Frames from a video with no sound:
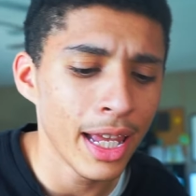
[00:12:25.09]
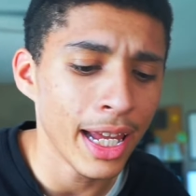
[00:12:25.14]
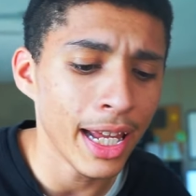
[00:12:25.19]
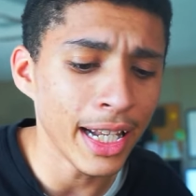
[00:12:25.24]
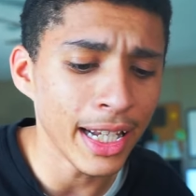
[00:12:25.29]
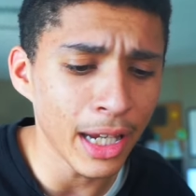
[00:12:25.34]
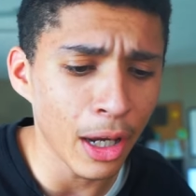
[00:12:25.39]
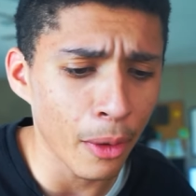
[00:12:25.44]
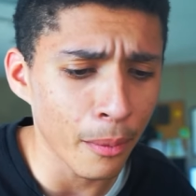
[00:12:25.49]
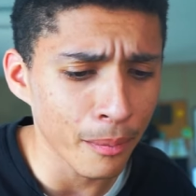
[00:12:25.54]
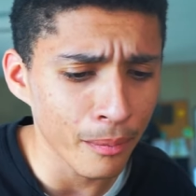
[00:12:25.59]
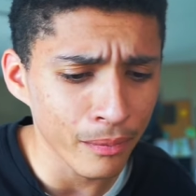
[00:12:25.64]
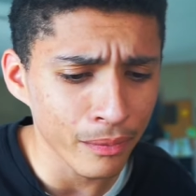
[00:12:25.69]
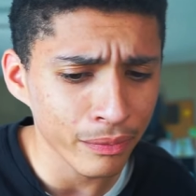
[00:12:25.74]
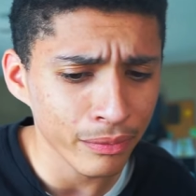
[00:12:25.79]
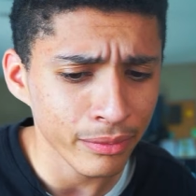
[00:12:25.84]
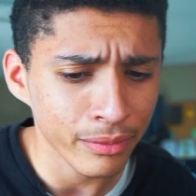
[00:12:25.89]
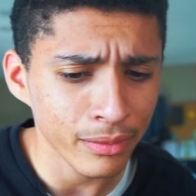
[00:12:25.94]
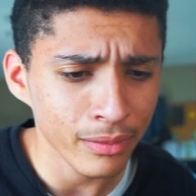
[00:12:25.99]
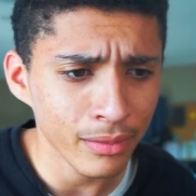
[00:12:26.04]
Anyhow,
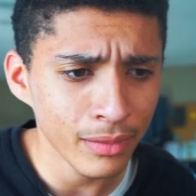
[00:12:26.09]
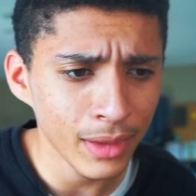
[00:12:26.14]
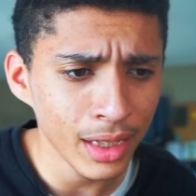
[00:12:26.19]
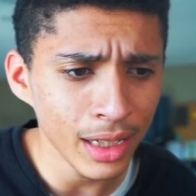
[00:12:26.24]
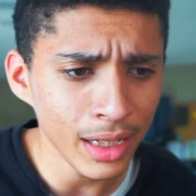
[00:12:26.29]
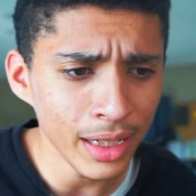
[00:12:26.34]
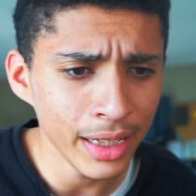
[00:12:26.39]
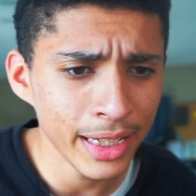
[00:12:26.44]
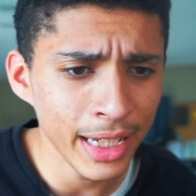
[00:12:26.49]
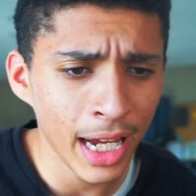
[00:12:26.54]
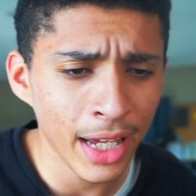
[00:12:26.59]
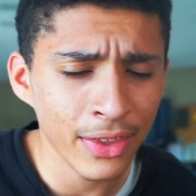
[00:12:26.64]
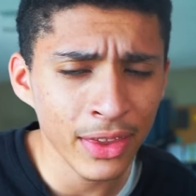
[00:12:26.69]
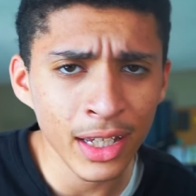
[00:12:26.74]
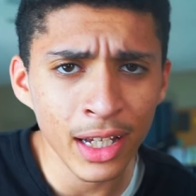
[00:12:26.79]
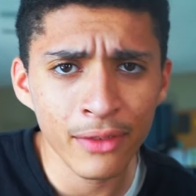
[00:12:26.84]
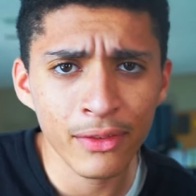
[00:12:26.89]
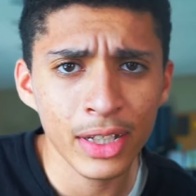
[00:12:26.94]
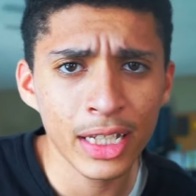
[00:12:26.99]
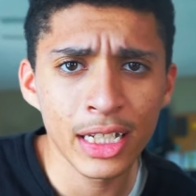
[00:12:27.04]
yeah, I
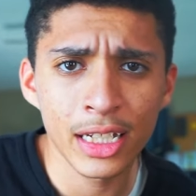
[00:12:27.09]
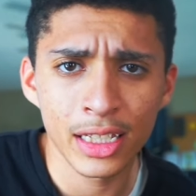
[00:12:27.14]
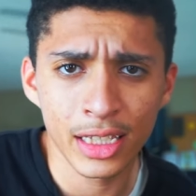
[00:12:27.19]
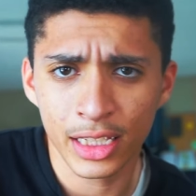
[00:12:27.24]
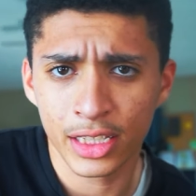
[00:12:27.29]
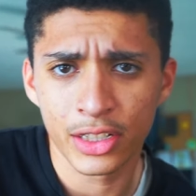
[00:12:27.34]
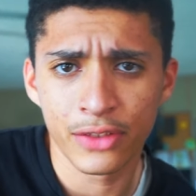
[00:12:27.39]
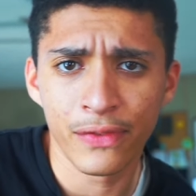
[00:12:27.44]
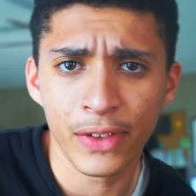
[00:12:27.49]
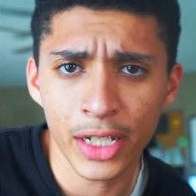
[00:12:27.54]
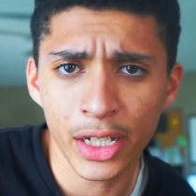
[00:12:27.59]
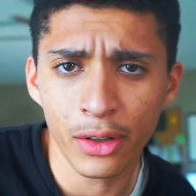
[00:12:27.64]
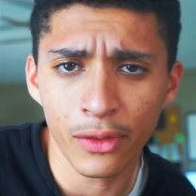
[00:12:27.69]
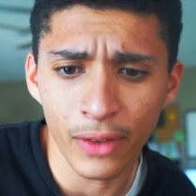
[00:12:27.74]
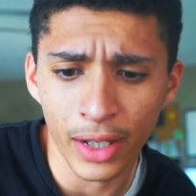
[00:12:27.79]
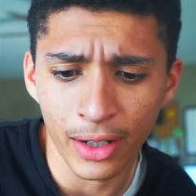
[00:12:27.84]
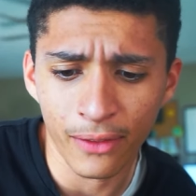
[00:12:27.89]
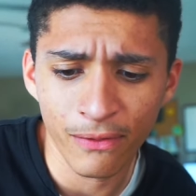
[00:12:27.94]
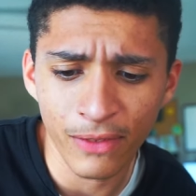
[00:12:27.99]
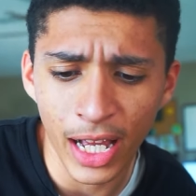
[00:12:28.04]
think I've ended this video
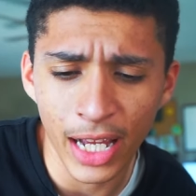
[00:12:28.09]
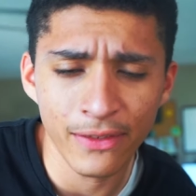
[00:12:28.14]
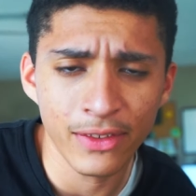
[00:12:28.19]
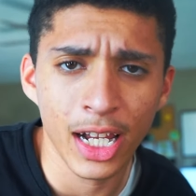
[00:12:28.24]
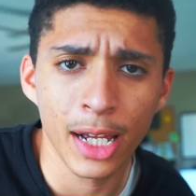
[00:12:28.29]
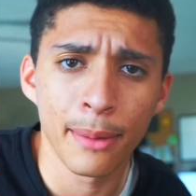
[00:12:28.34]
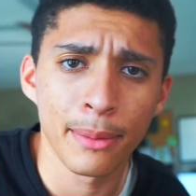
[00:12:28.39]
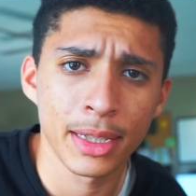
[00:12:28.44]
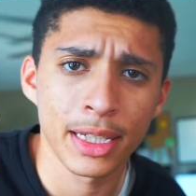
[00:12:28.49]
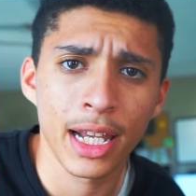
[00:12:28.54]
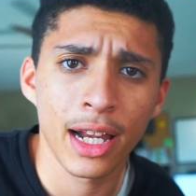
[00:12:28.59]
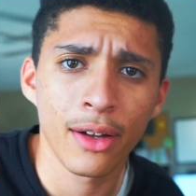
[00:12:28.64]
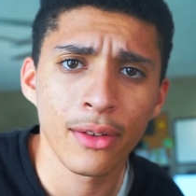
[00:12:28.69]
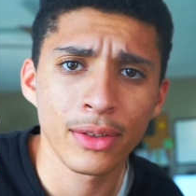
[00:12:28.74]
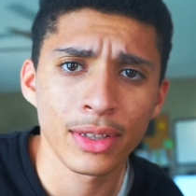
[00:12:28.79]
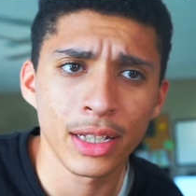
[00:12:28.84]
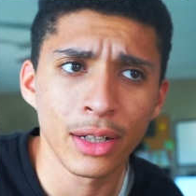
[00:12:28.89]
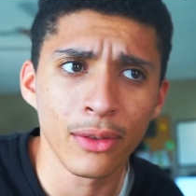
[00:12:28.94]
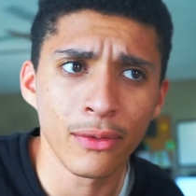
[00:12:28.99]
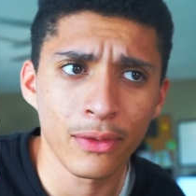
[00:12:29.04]
like 5 times now,
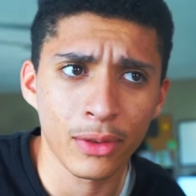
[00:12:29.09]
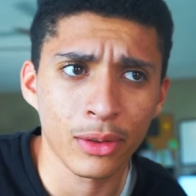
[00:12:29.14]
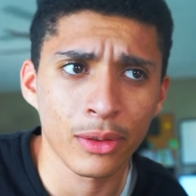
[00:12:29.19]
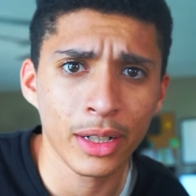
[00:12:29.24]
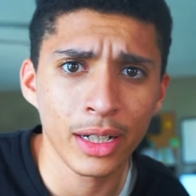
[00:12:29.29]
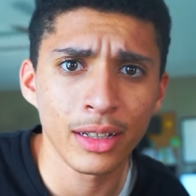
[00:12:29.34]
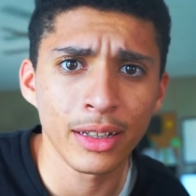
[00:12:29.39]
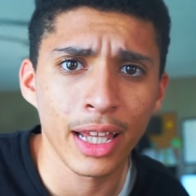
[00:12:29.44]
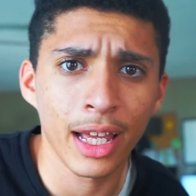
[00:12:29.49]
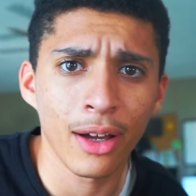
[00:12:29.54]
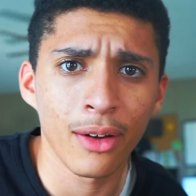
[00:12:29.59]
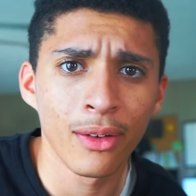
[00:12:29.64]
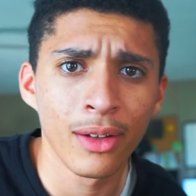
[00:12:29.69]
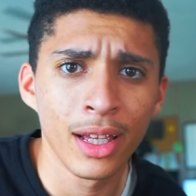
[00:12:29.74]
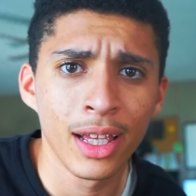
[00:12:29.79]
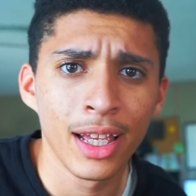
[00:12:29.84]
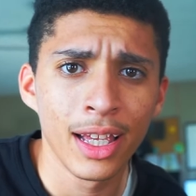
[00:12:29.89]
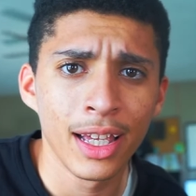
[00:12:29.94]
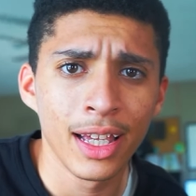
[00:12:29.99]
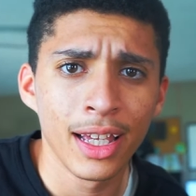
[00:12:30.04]
so for real now,
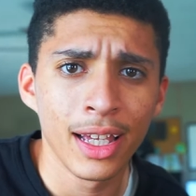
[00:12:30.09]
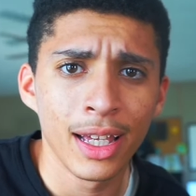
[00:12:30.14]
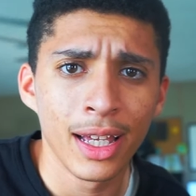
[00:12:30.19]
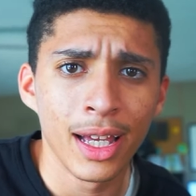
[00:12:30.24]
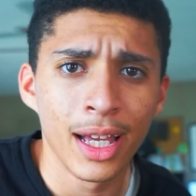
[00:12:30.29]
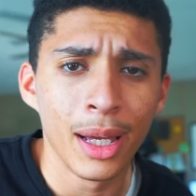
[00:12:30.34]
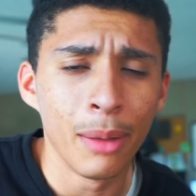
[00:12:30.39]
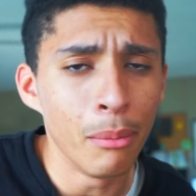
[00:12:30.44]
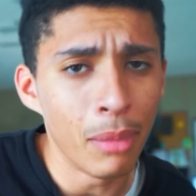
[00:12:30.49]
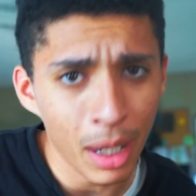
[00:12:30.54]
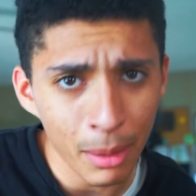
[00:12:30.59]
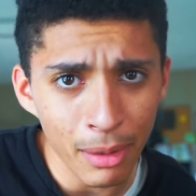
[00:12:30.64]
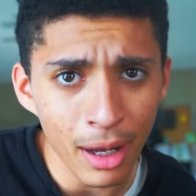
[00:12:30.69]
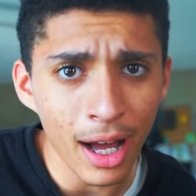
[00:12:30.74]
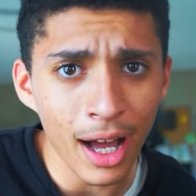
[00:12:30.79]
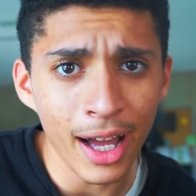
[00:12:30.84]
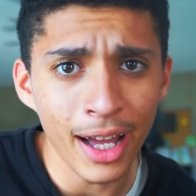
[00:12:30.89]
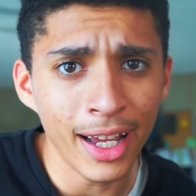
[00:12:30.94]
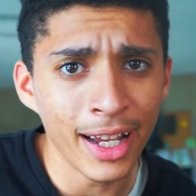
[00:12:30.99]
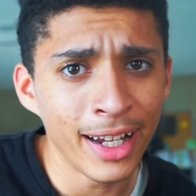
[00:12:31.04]

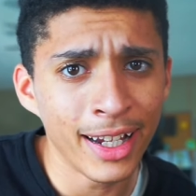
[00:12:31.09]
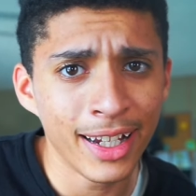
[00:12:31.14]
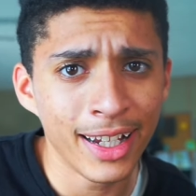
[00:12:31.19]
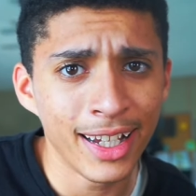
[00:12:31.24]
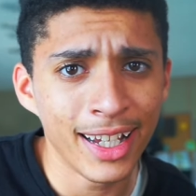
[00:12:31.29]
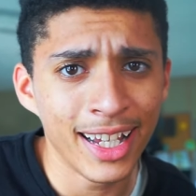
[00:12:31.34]
bye